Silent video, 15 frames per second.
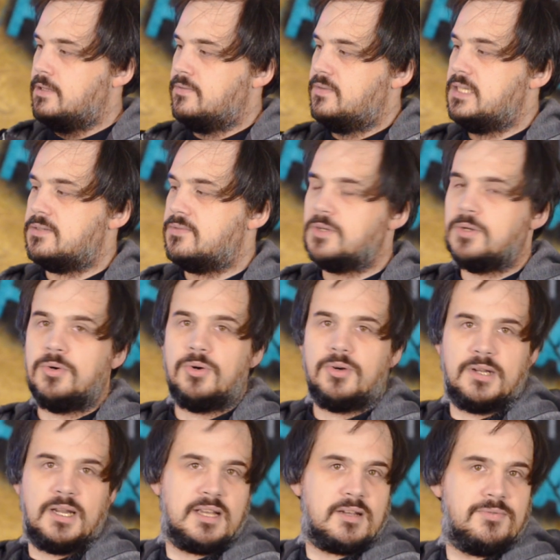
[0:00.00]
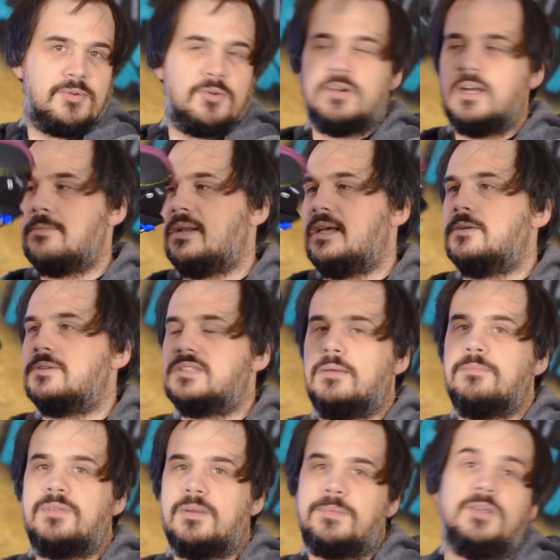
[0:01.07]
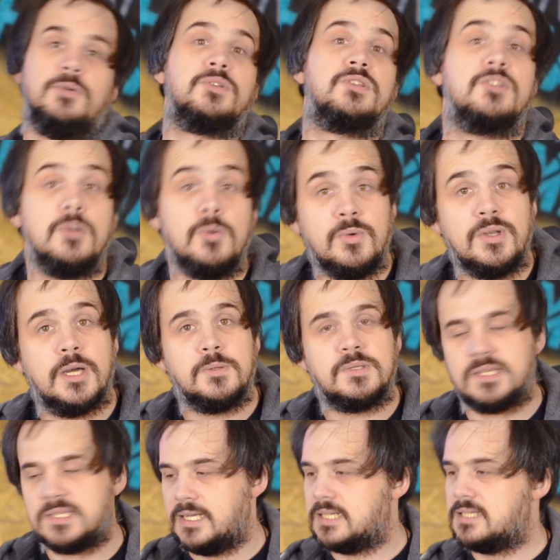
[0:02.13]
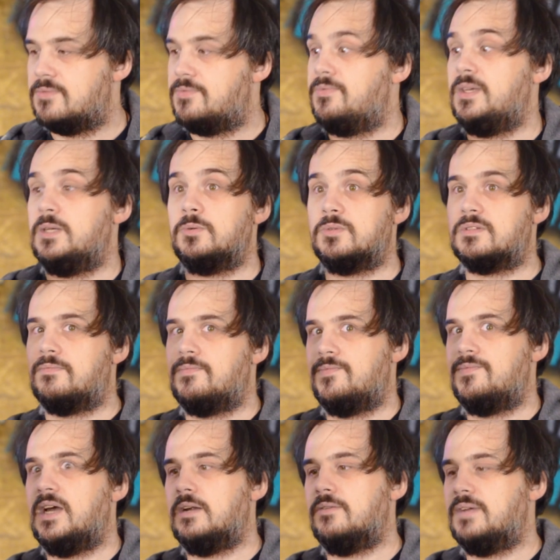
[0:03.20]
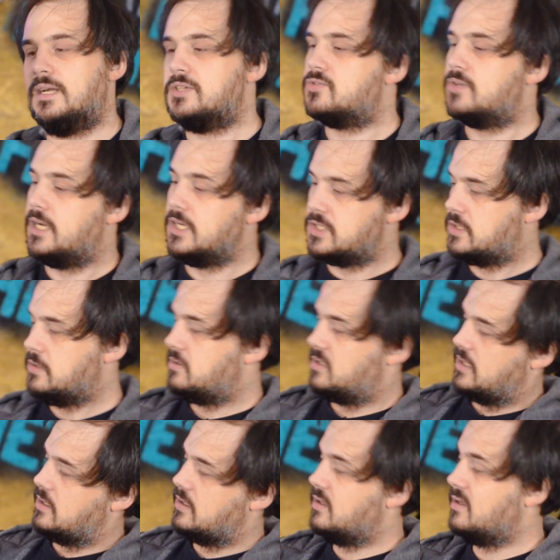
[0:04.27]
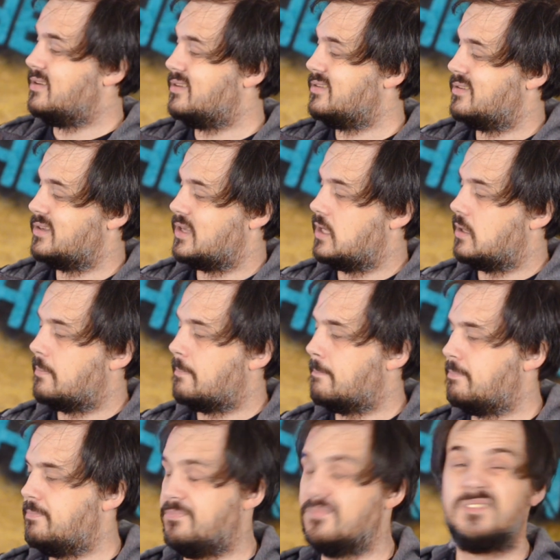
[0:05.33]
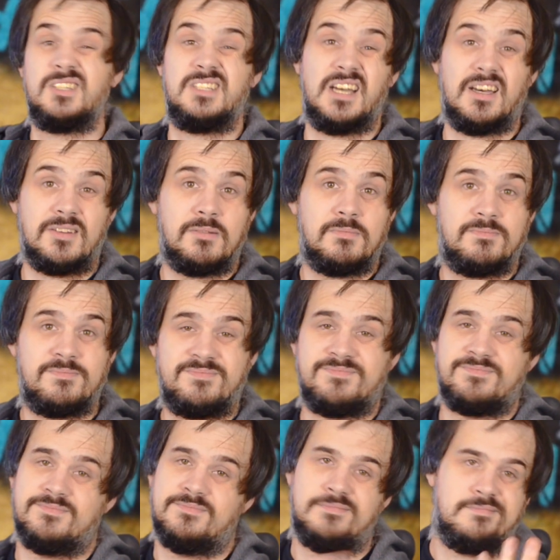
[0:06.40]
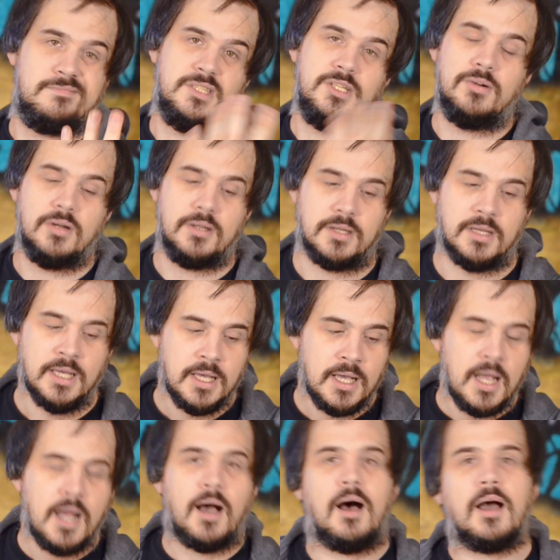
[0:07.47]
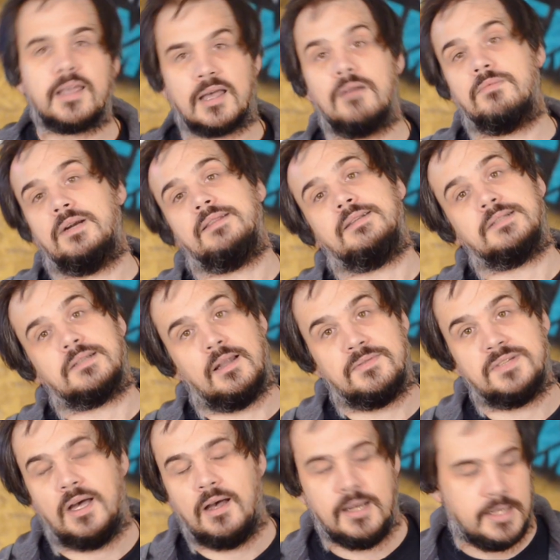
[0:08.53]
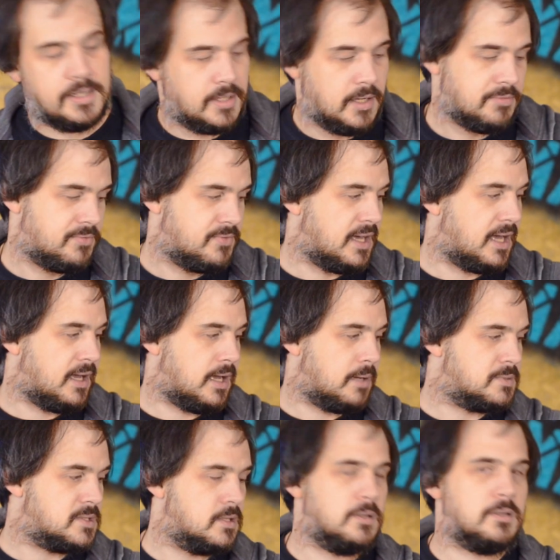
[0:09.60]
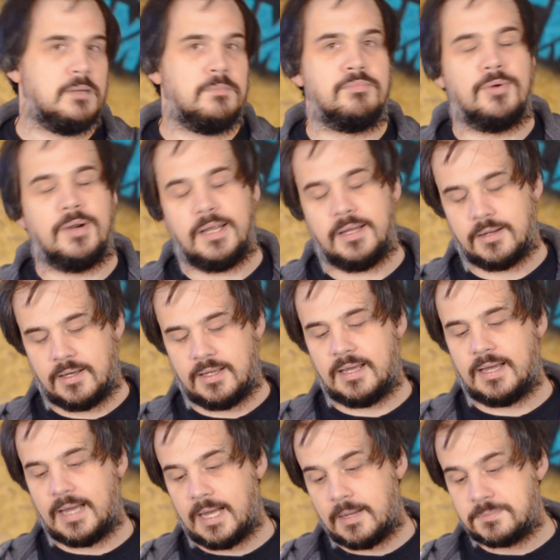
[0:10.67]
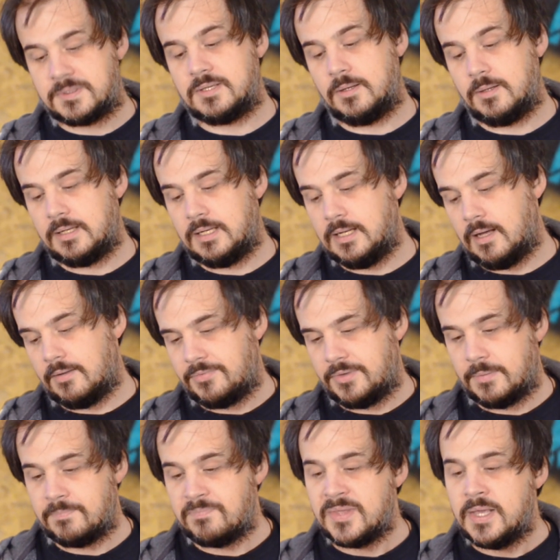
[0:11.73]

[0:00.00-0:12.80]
these have caught on like a forearm plate or something, but you'll soon notice it because it feels very strange. It's like, oh yeah, okay, done. You're on. I can't rate these gloves highly enough. They're absolutely brilliant. I absolutely love them.